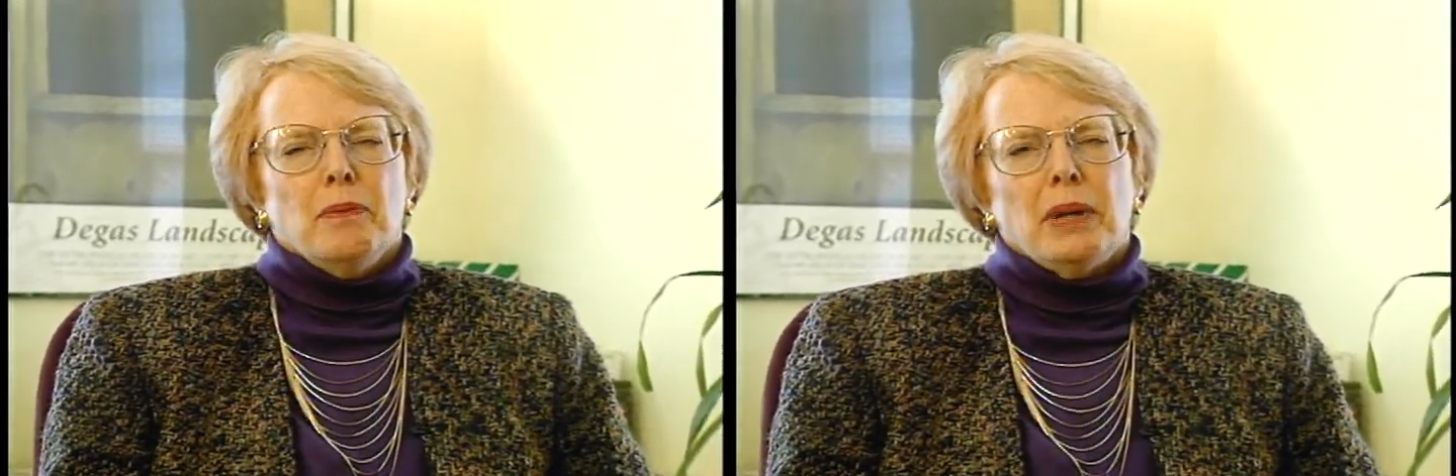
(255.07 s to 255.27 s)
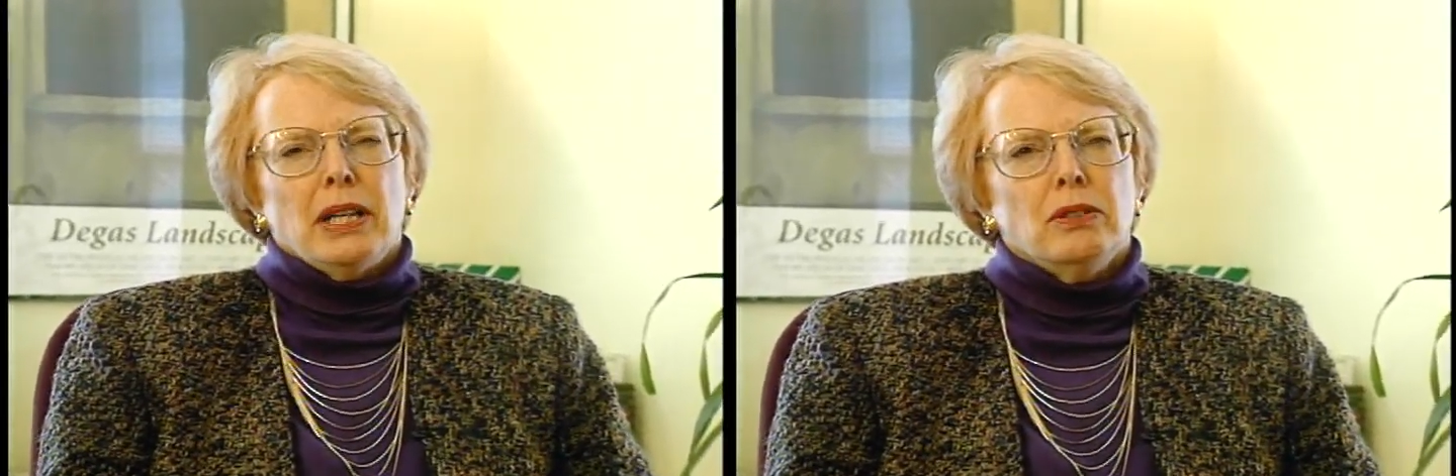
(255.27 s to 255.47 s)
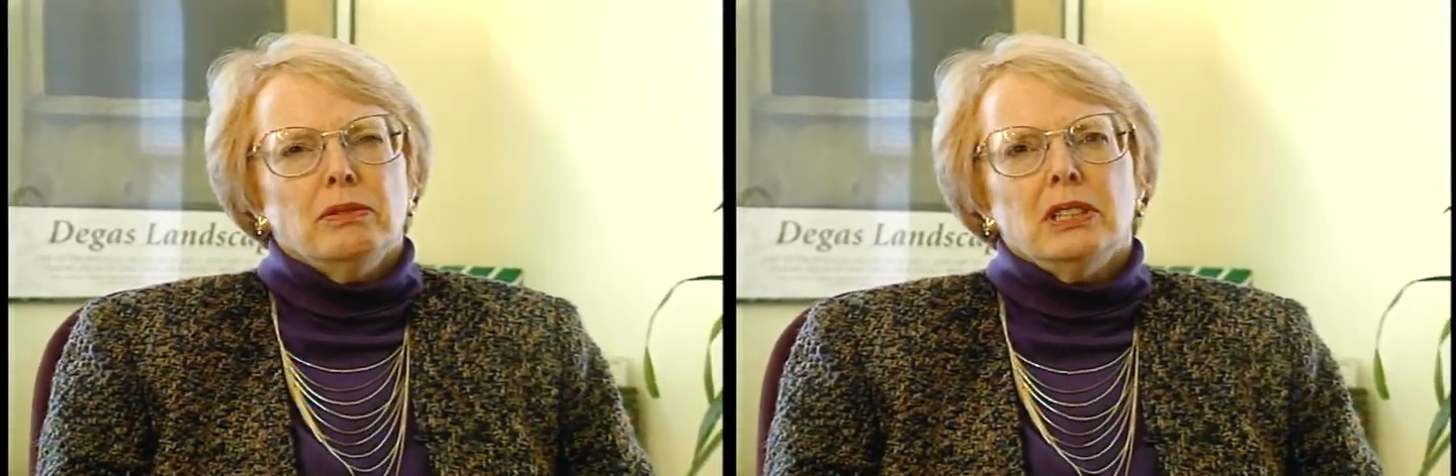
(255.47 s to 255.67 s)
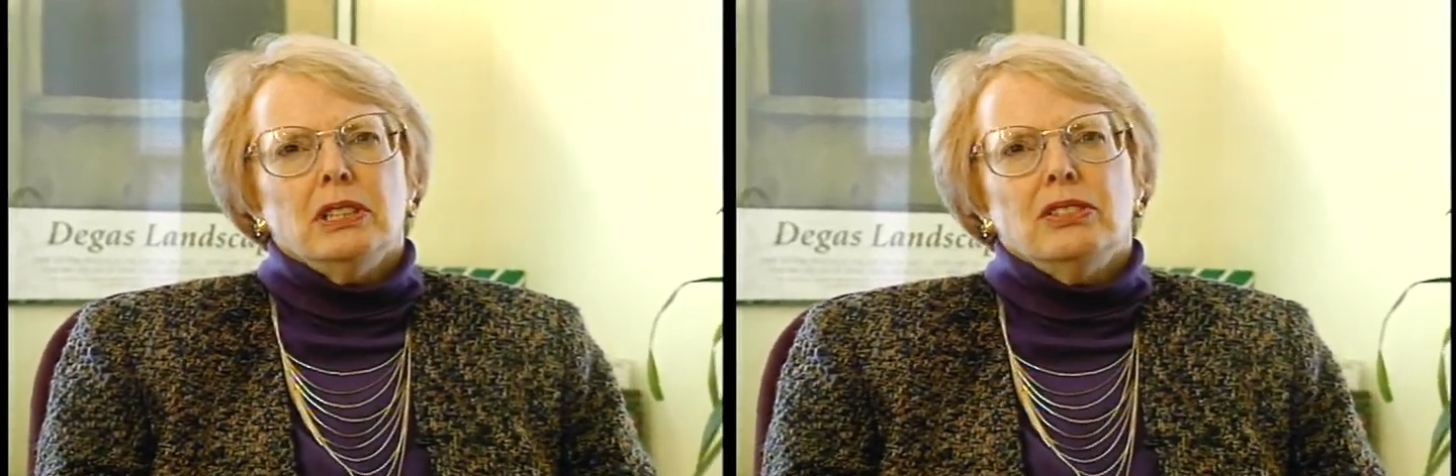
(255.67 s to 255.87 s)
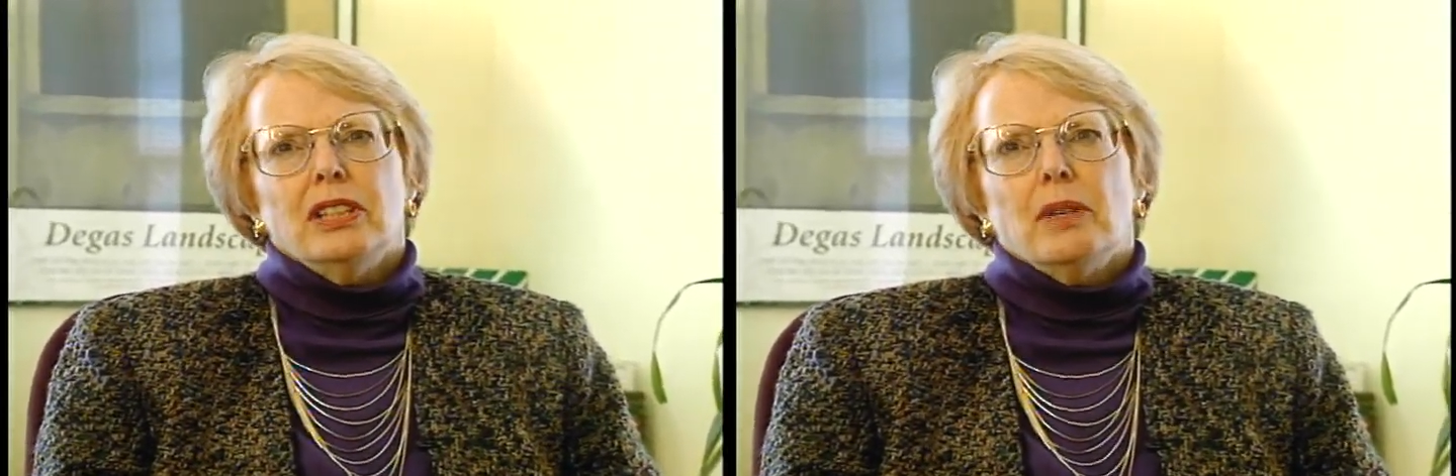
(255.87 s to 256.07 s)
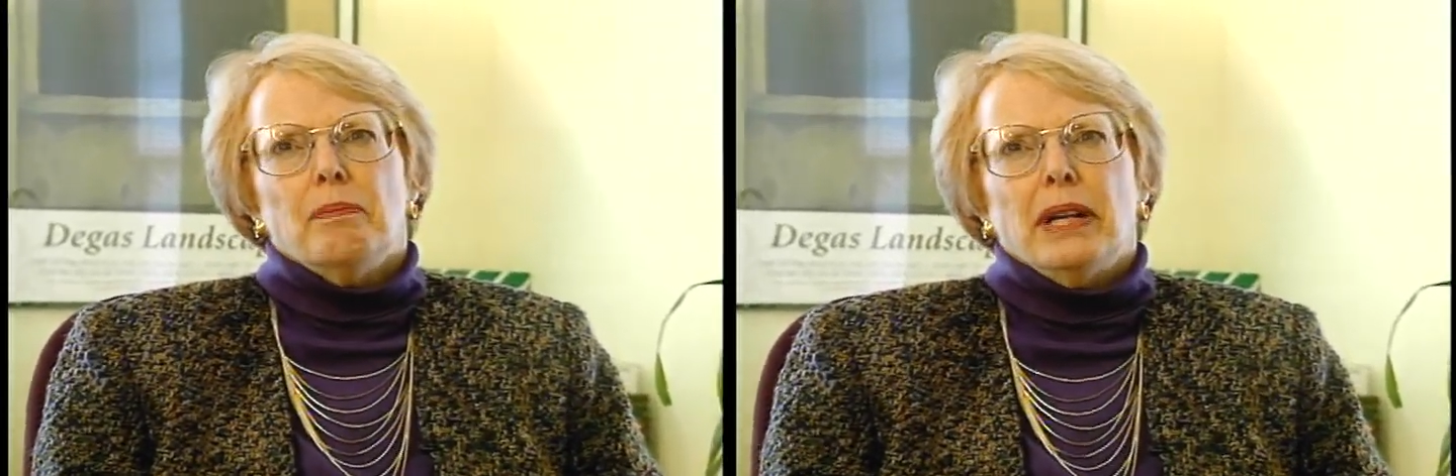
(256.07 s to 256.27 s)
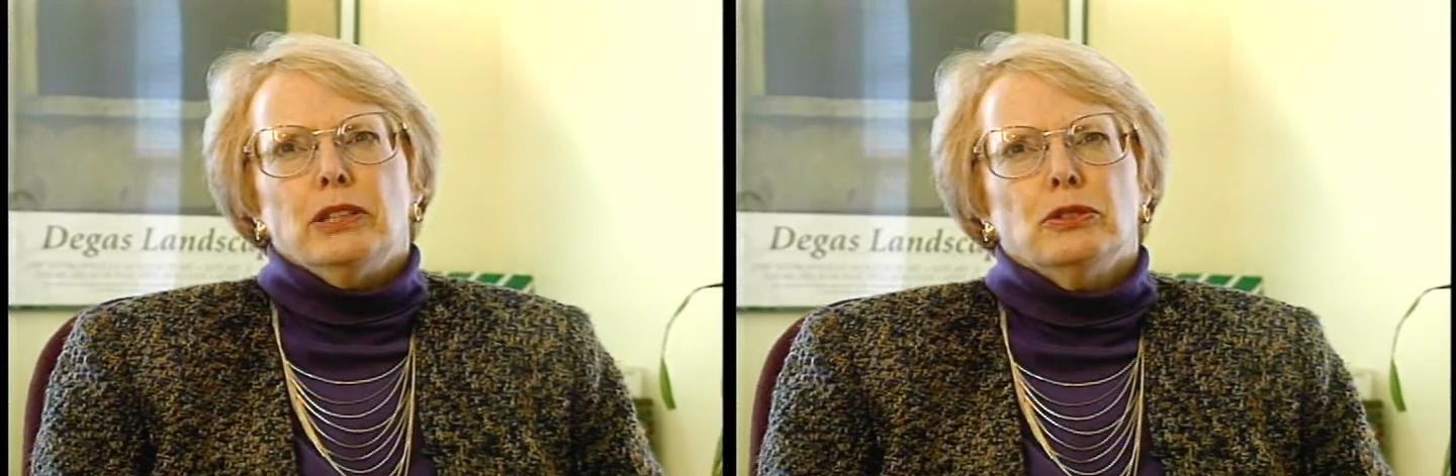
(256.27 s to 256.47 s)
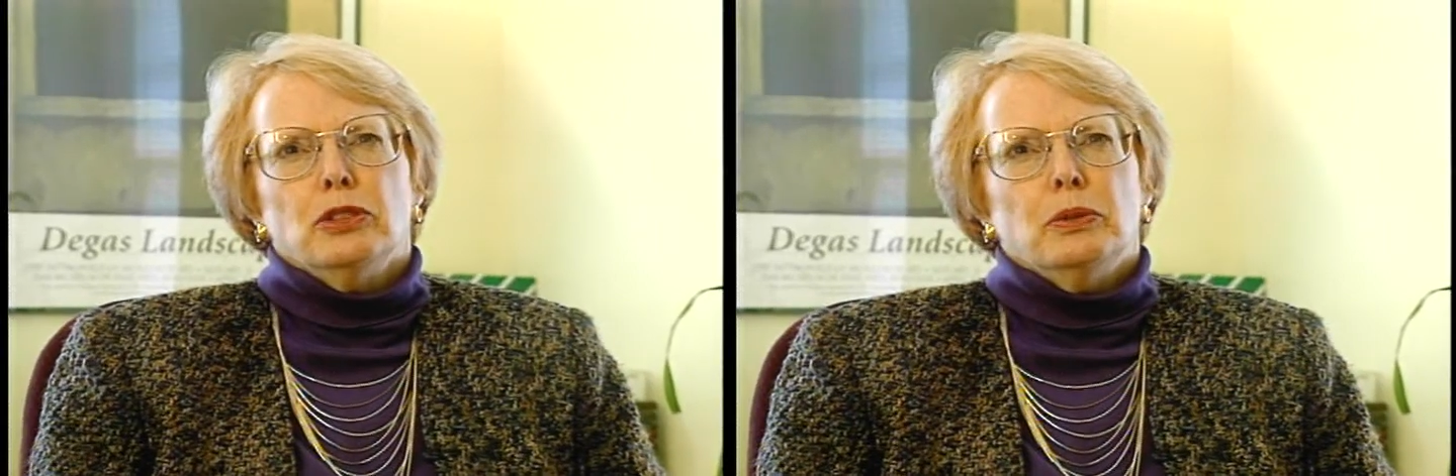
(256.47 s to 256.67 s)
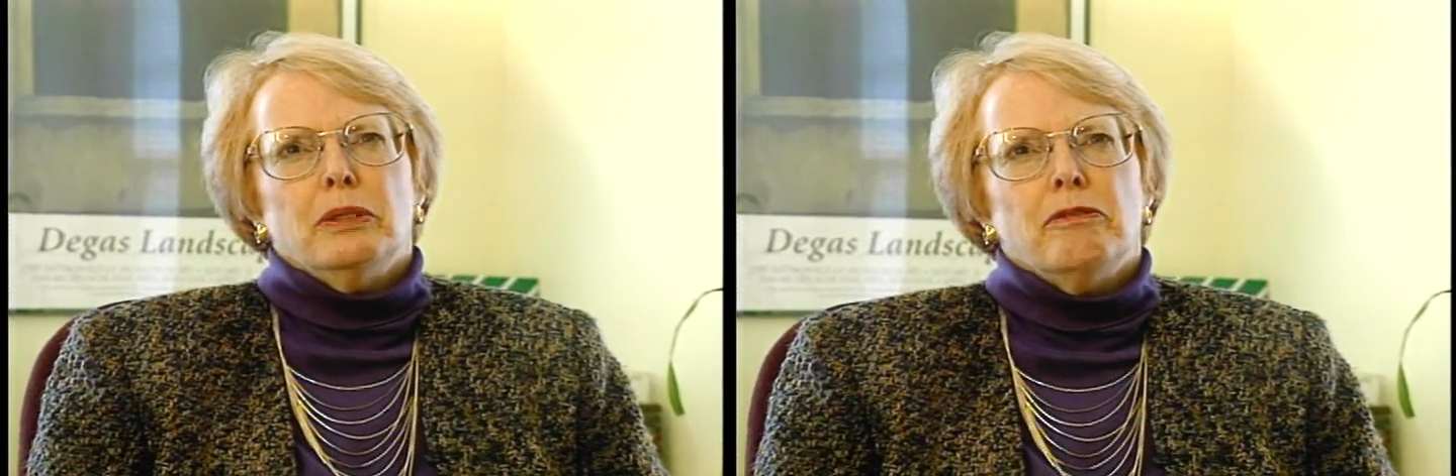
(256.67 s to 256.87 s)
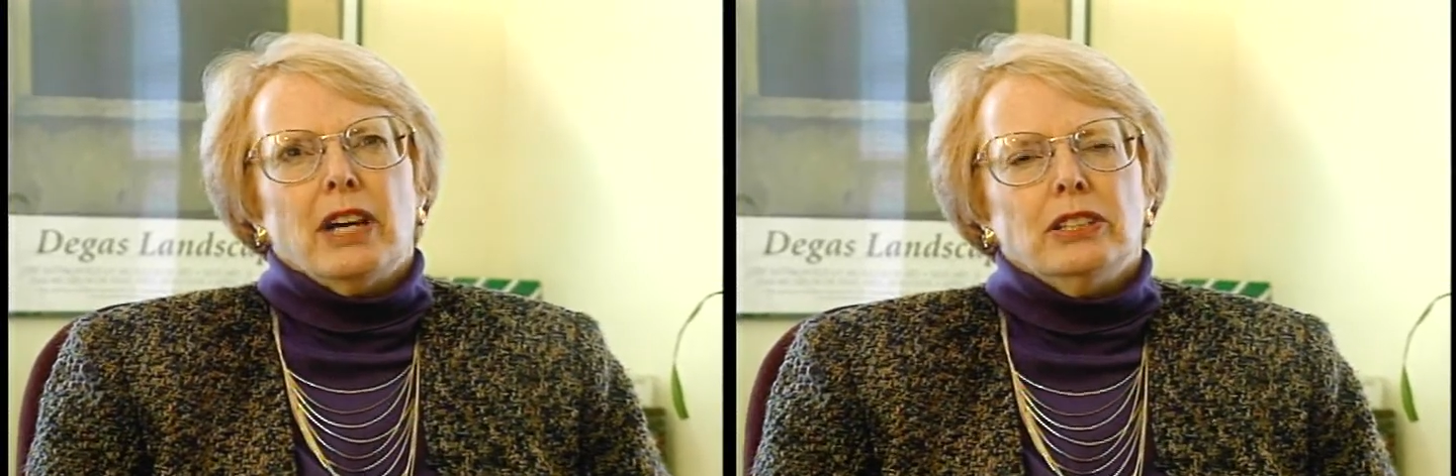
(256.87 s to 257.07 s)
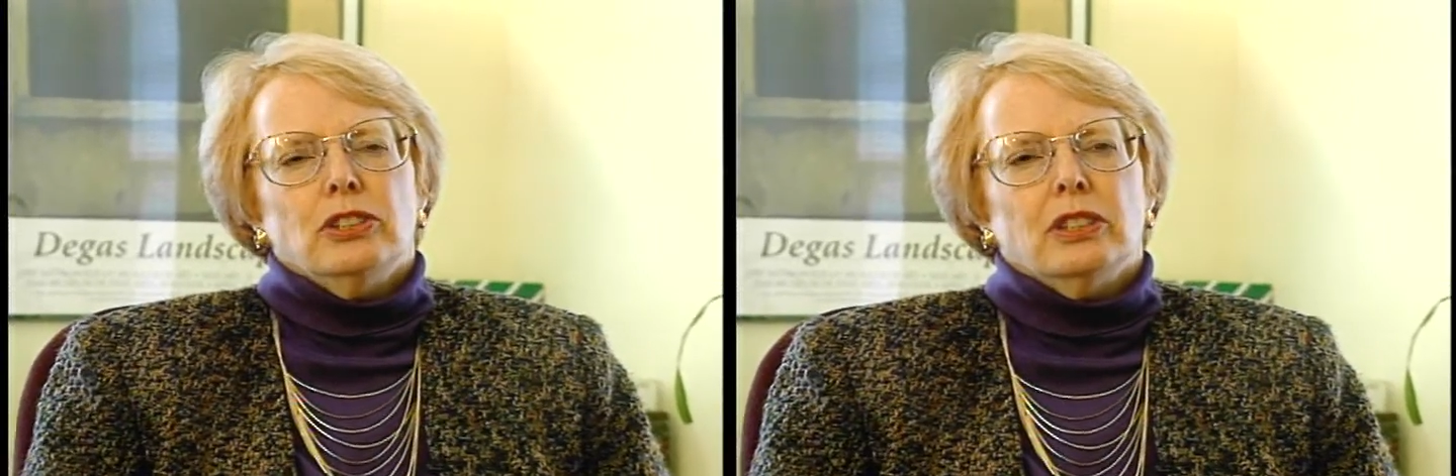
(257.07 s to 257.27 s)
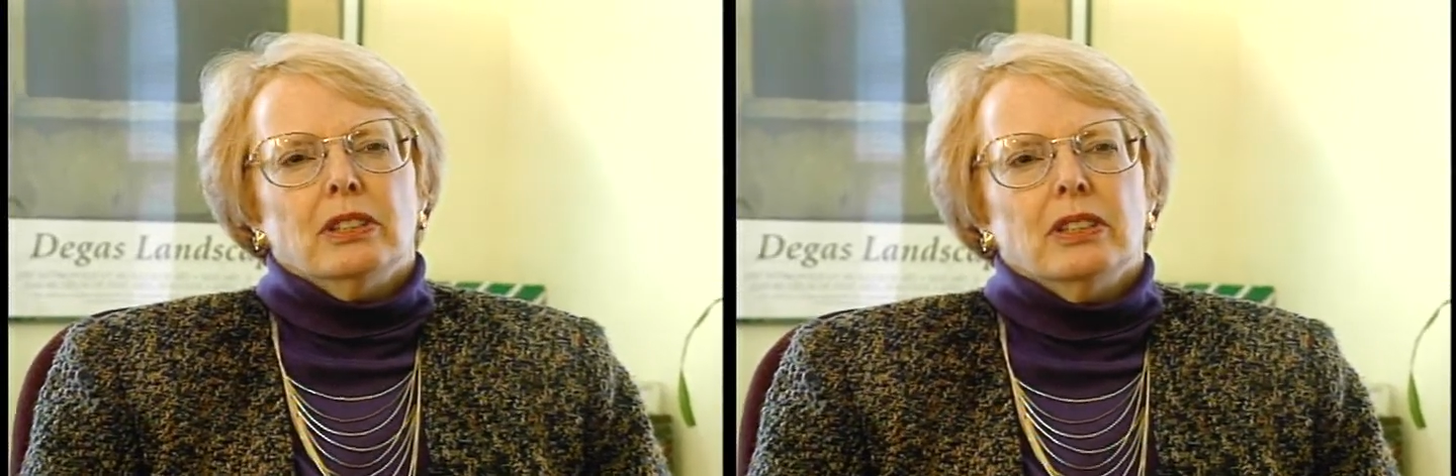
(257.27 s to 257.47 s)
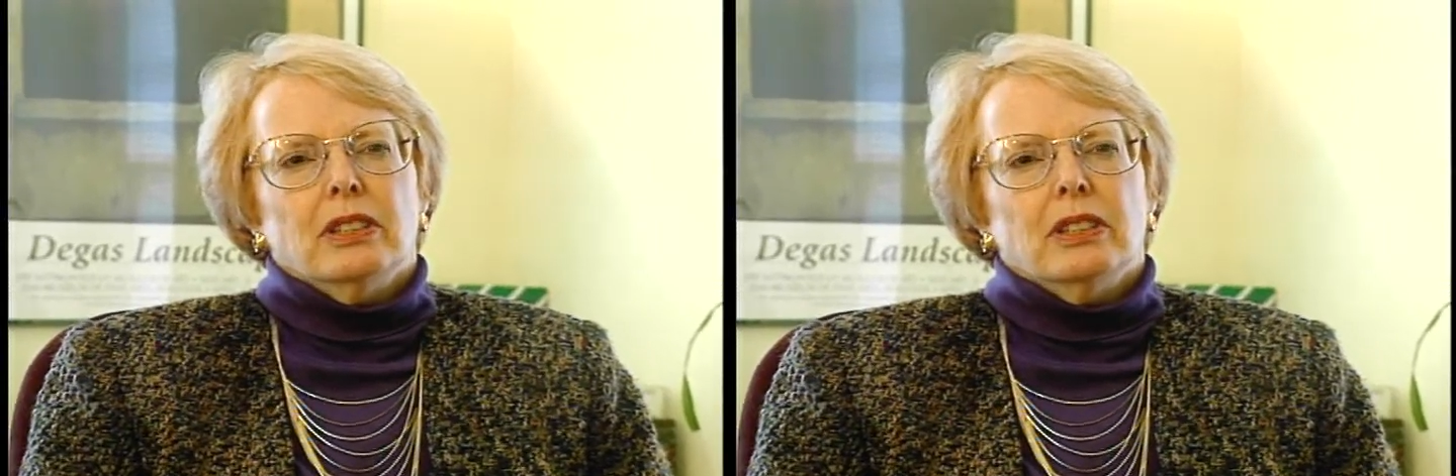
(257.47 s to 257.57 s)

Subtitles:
But I don't really see a major new invention.